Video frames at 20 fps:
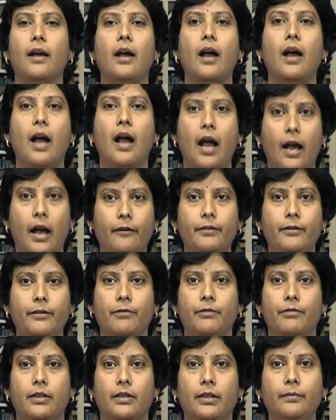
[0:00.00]

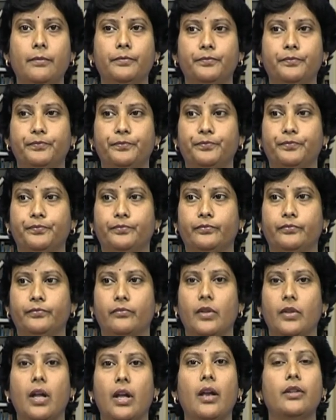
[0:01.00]
However,
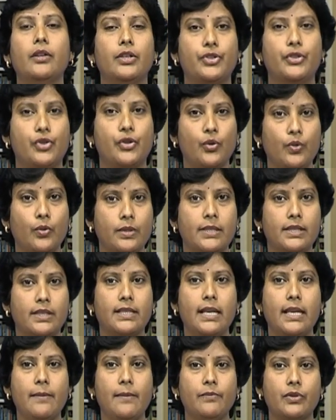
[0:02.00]
the truth
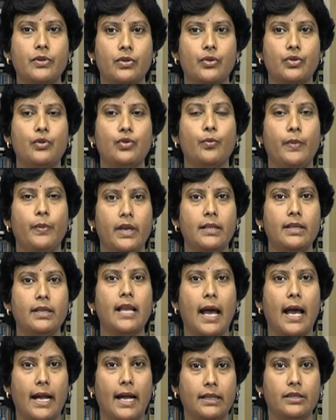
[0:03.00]
seems to be
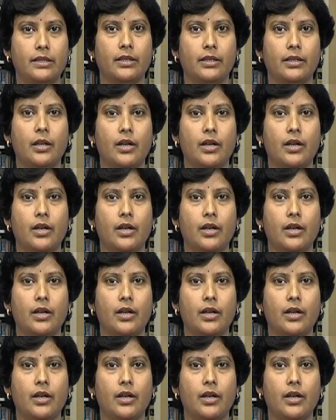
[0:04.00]
that